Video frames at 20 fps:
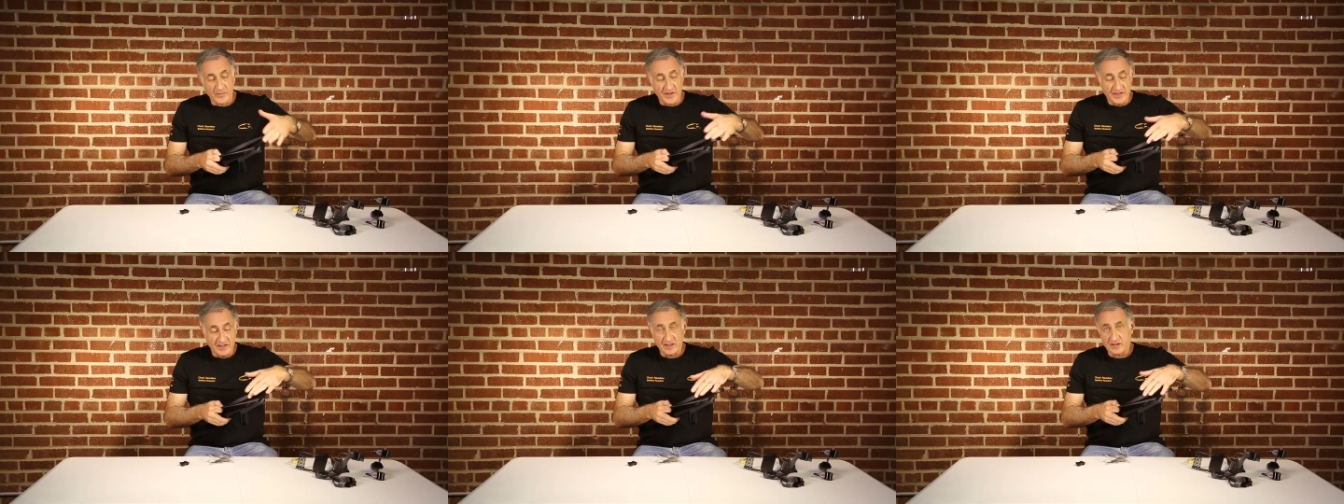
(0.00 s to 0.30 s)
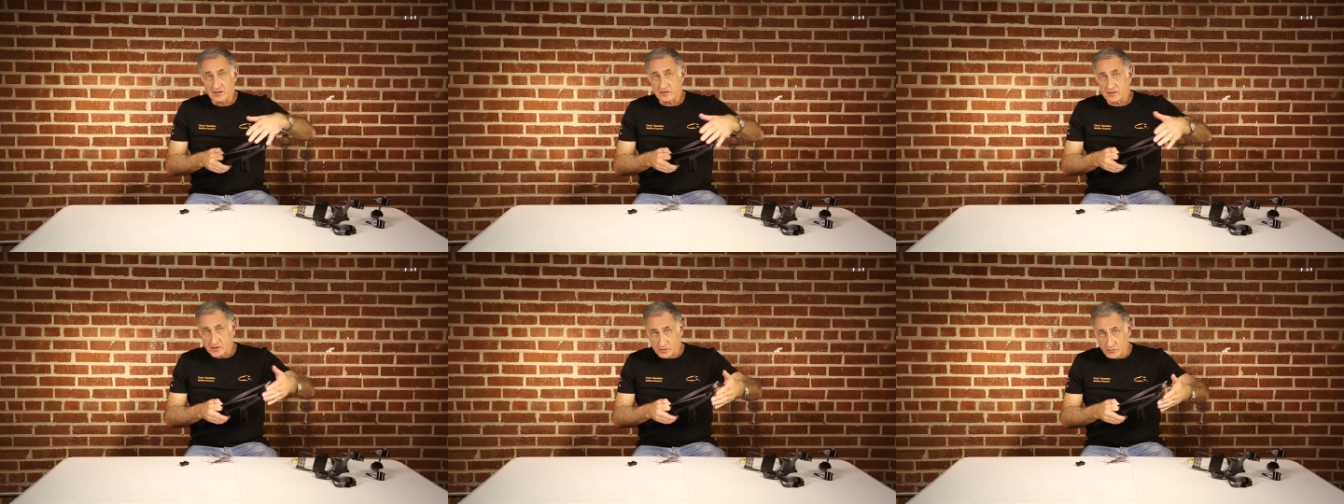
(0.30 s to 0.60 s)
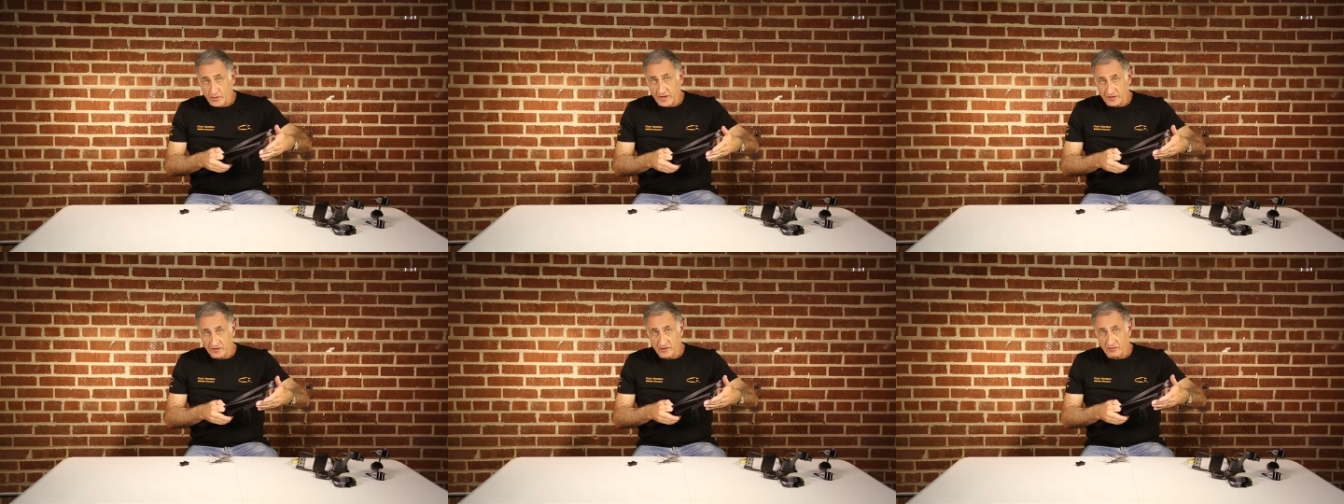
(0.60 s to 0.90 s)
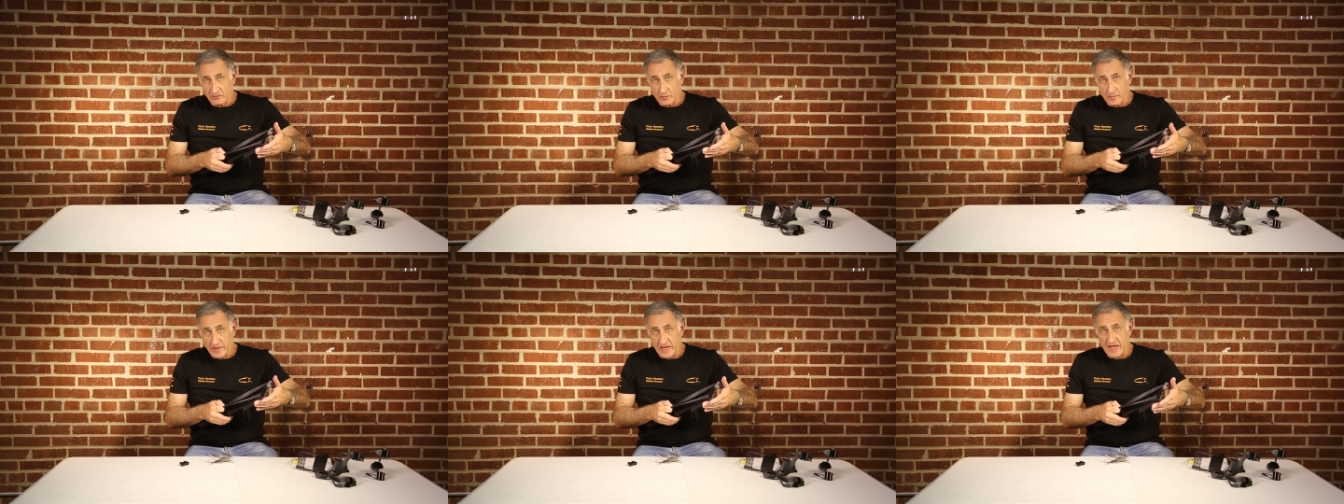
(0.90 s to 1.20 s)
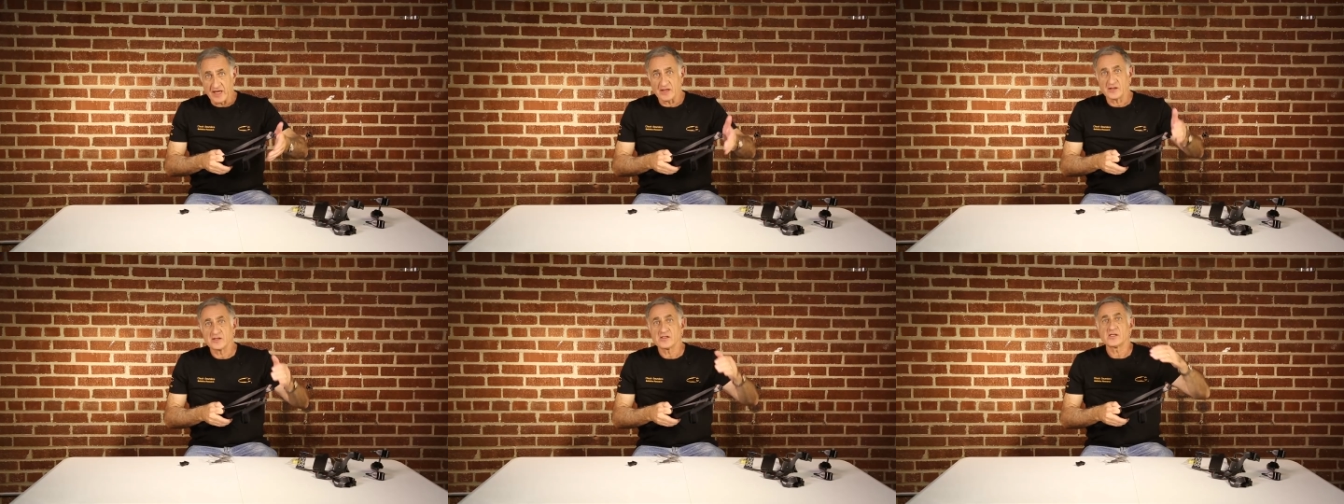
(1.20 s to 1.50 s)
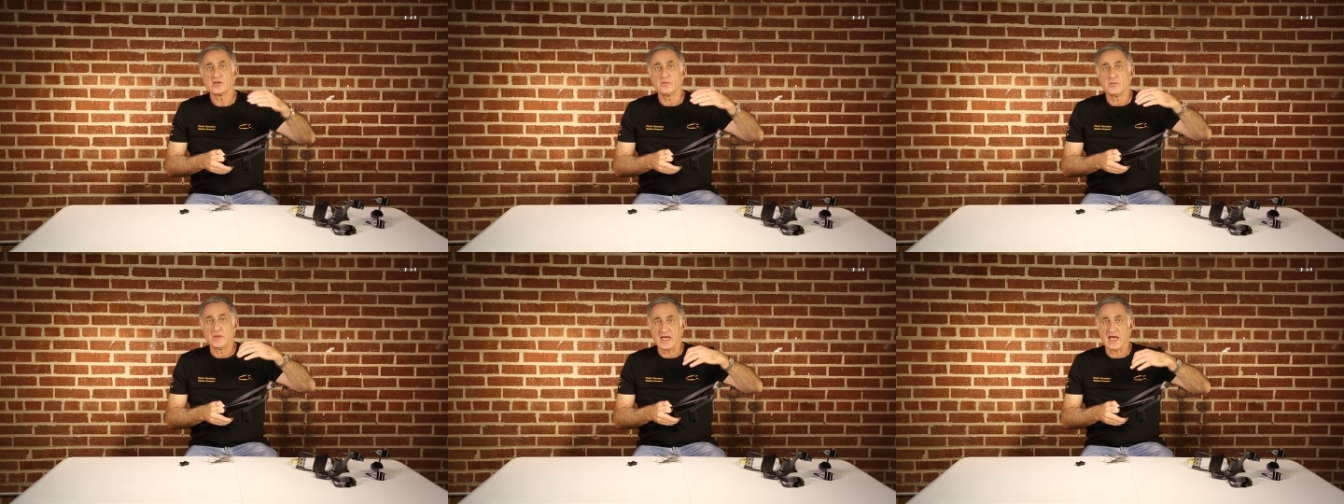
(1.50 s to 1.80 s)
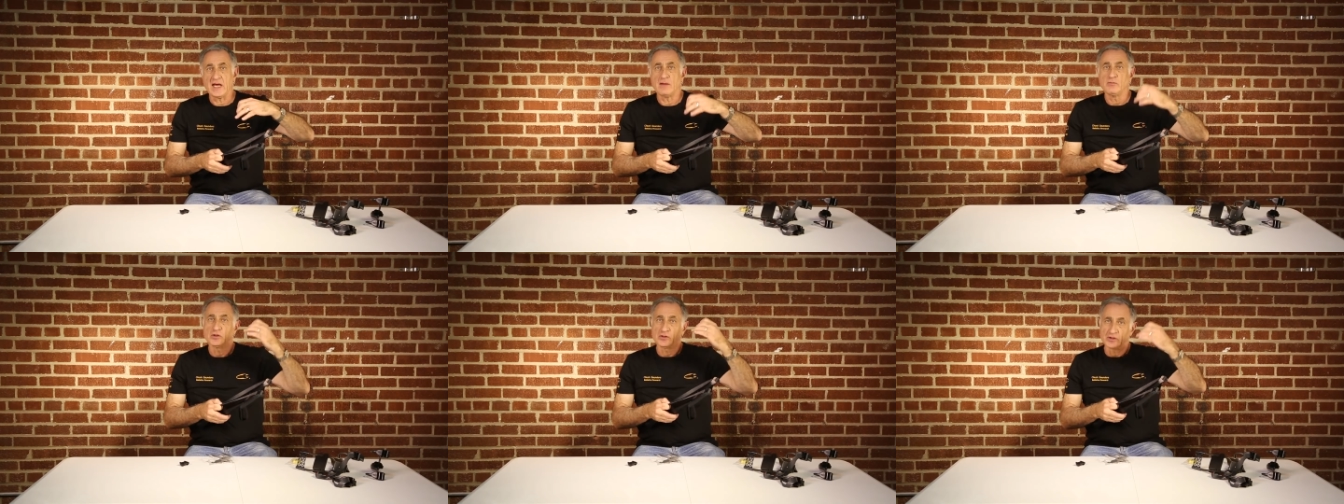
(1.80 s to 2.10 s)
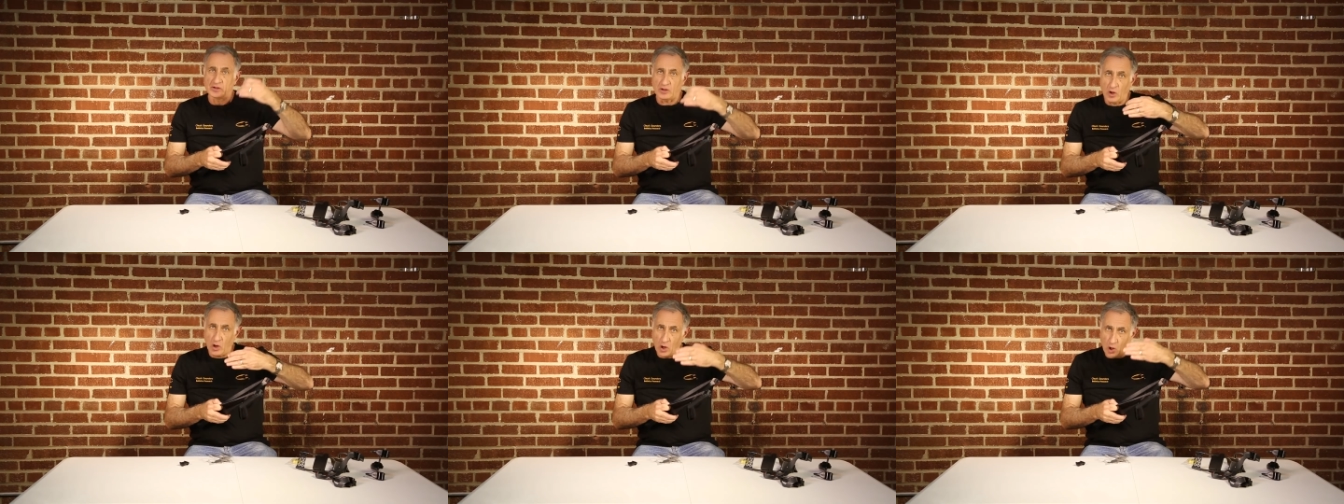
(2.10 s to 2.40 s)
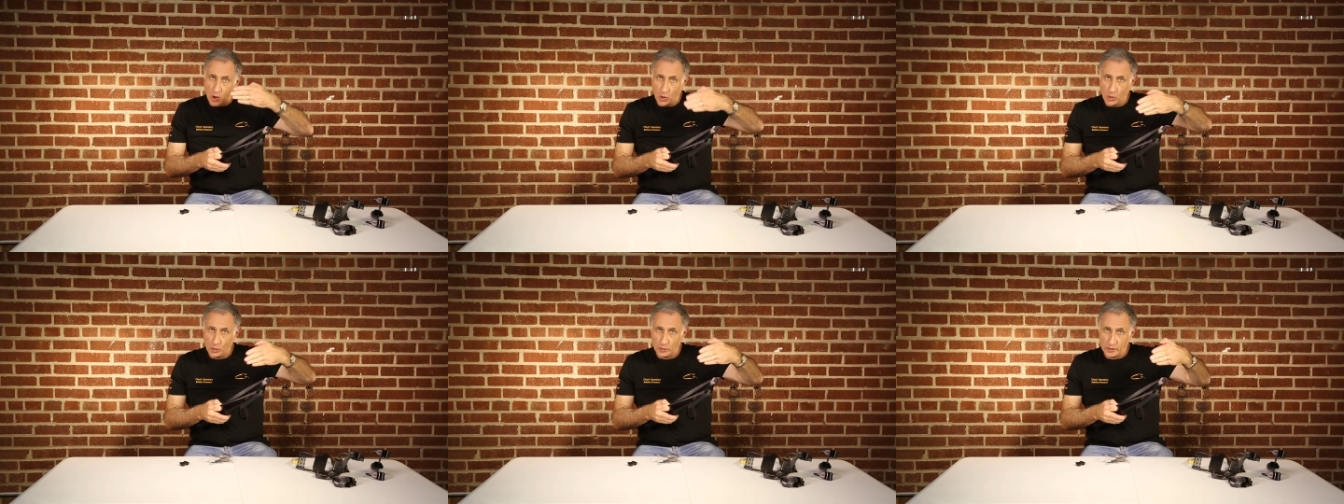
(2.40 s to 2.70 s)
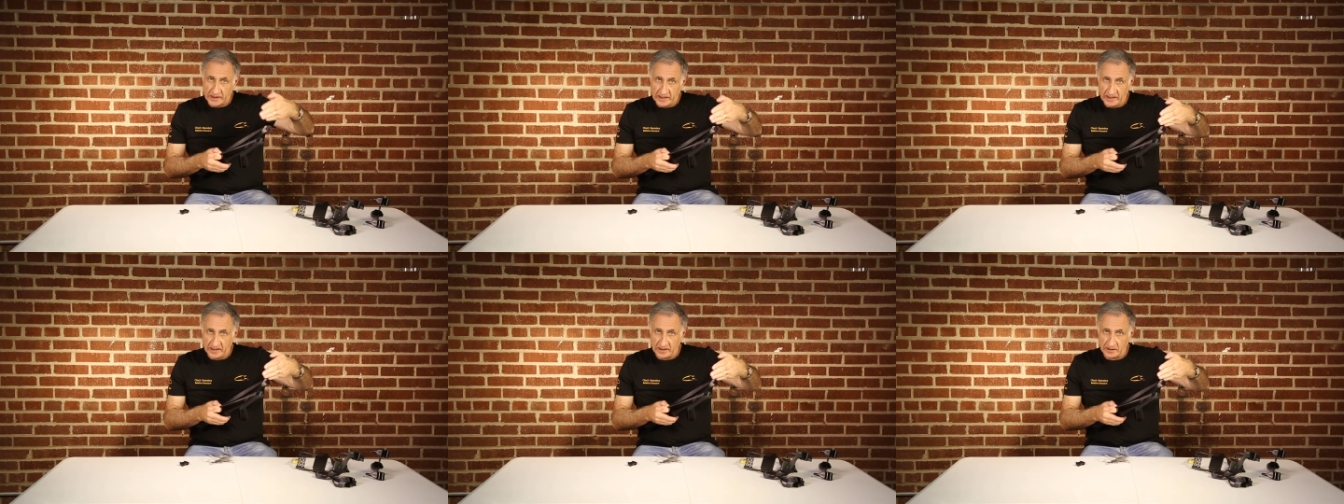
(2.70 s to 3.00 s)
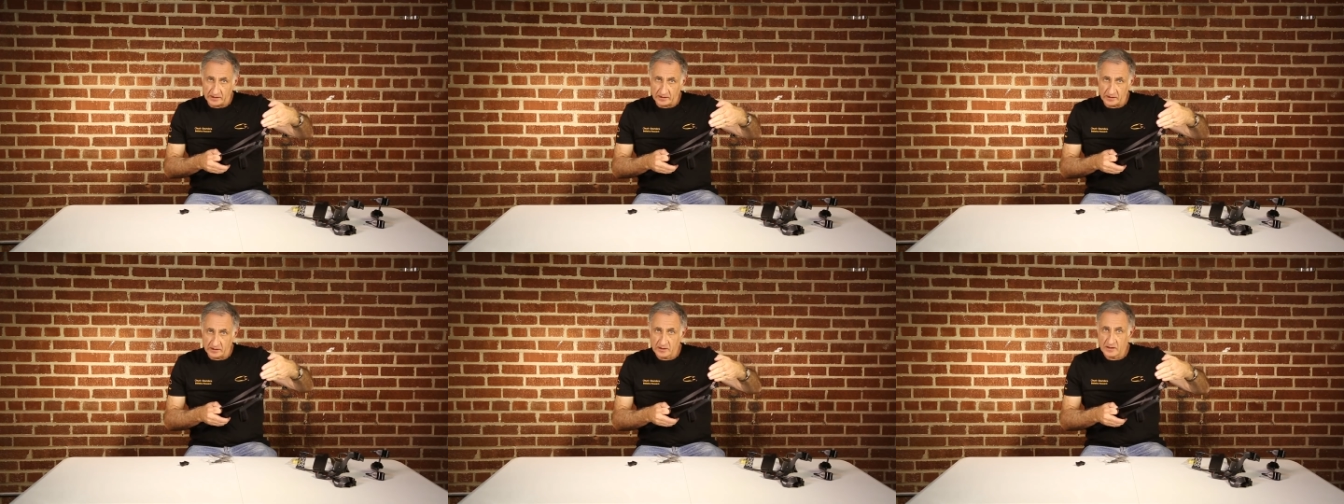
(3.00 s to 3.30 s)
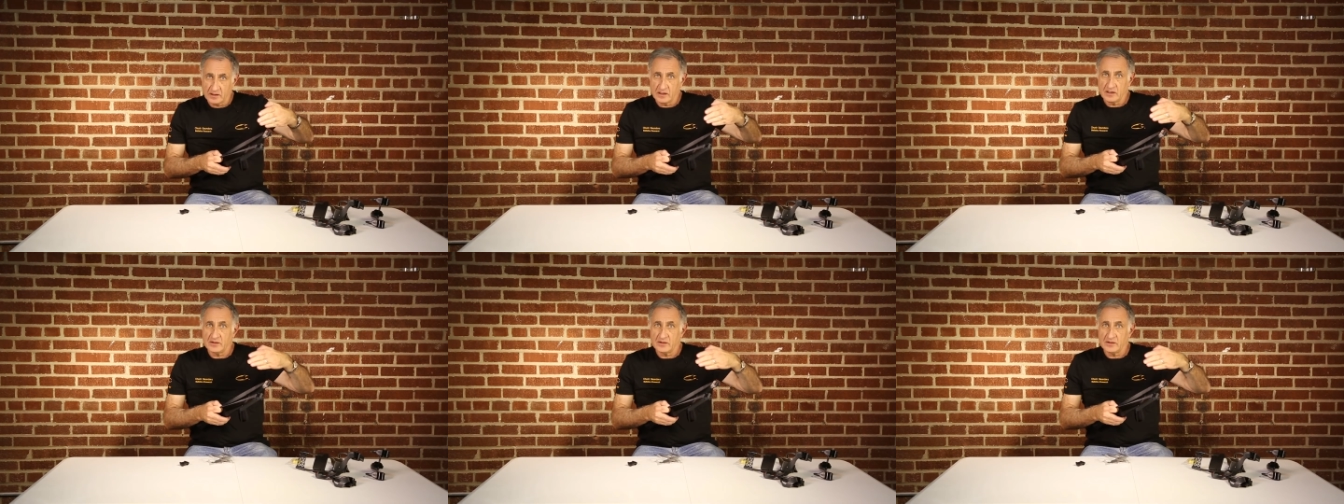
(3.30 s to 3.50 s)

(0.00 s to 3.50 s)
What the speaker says: the strength of the bands to be able to hone in